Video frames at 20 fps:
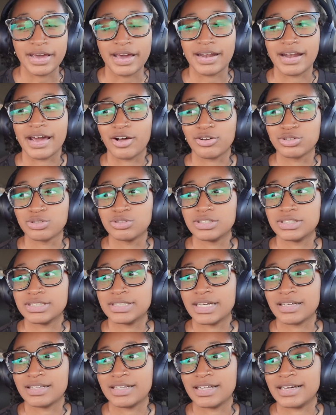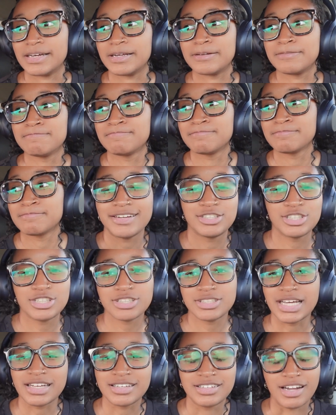And I also just think like it's just
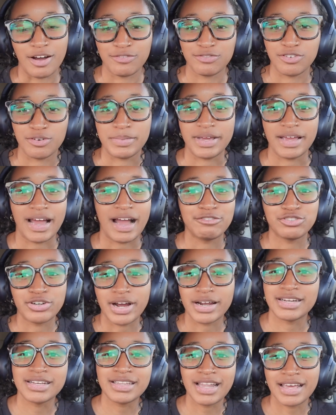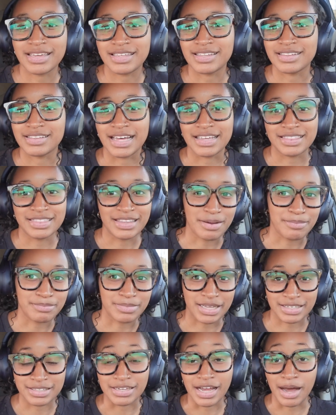like not for me. I've tried to like let them
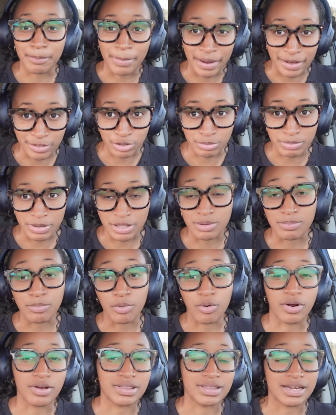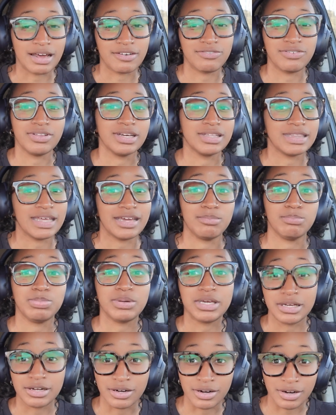like not bother me the more that I feel like they
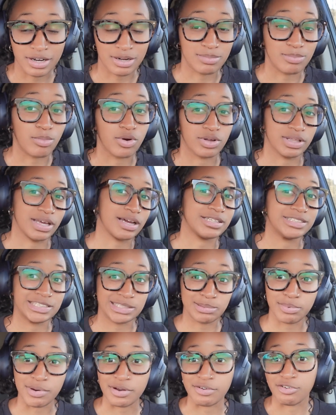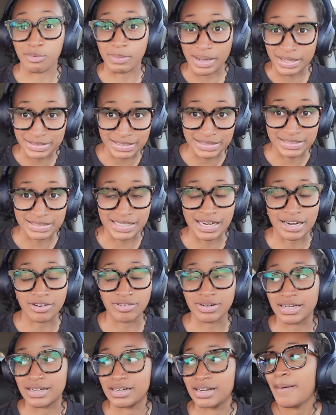appear in more like contemporary romances that I
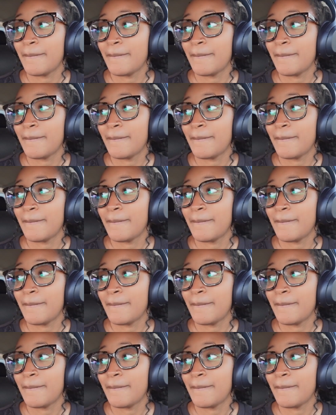read,